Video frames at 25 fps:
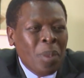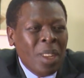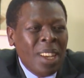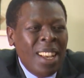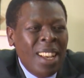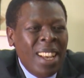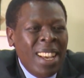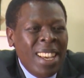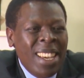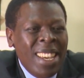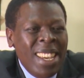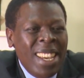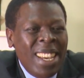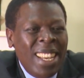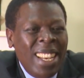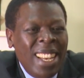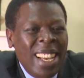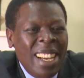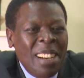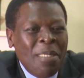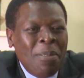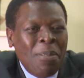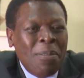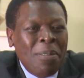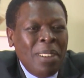
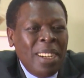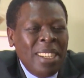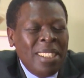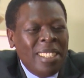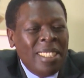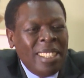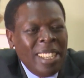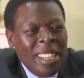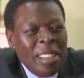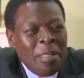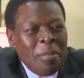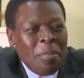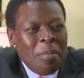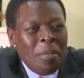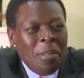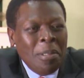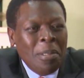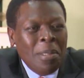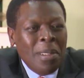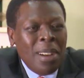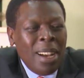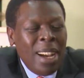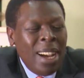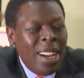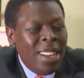ELF team,
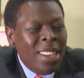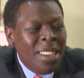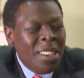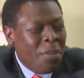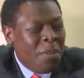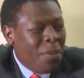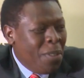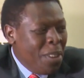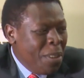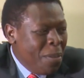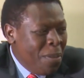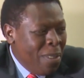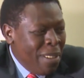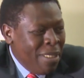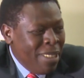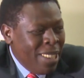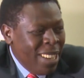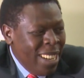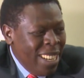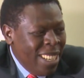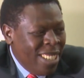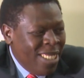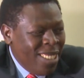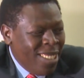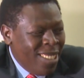and the Ford
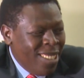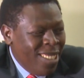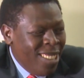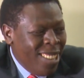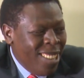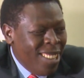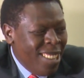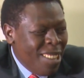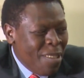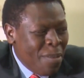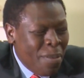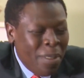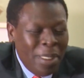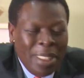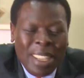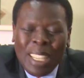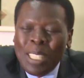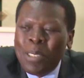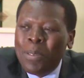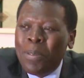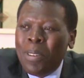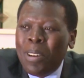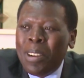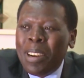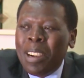Foundation for
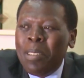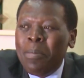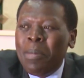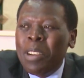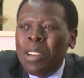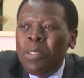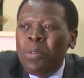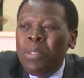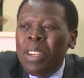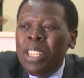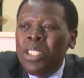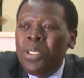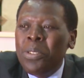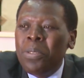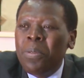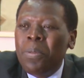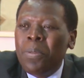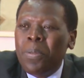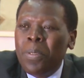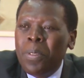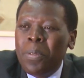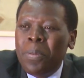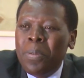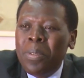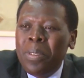this forum, and wish you
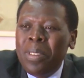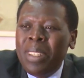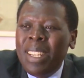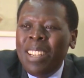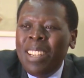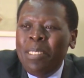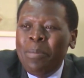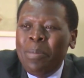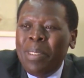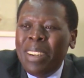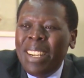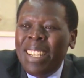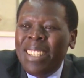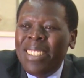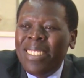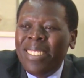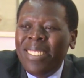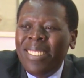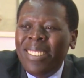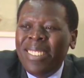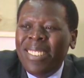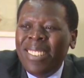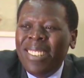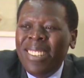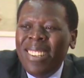fruitful
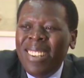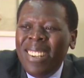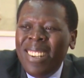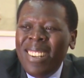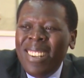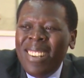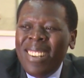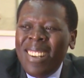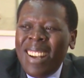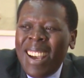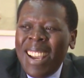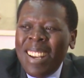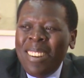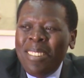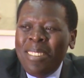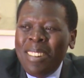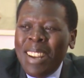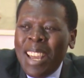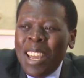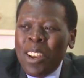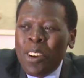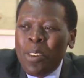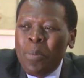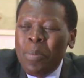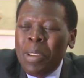deliberations. I know
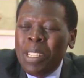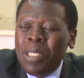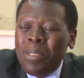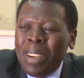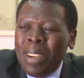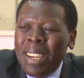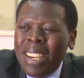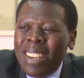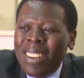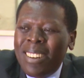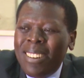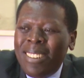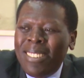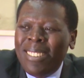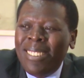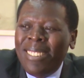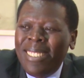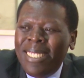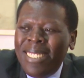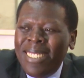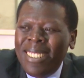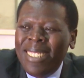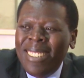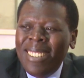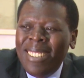Nairobi is very
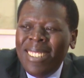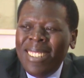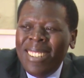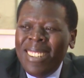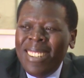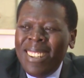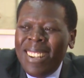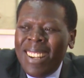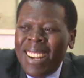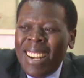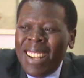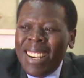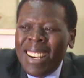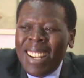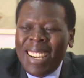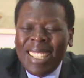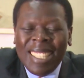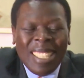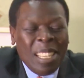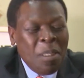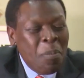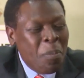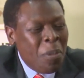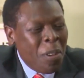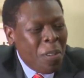cold, and
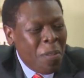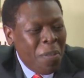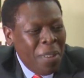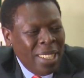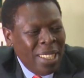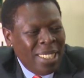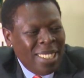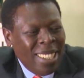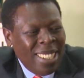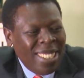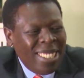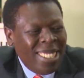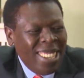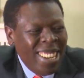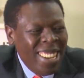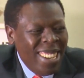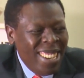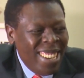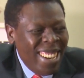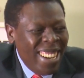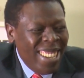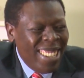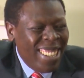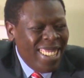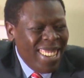as the professor
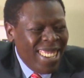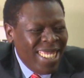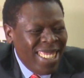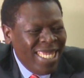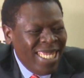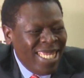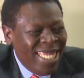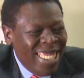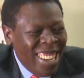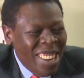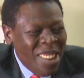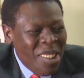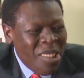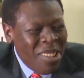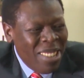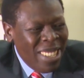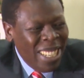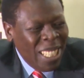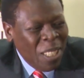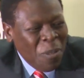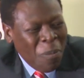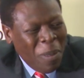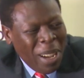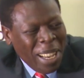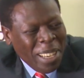said, I think this is the
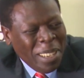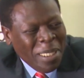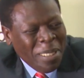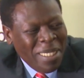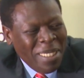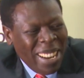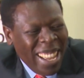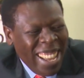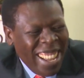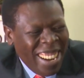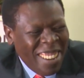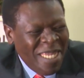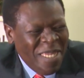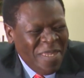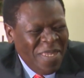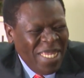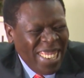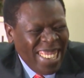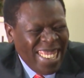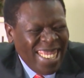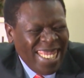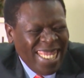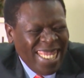coldest part of Nairobi.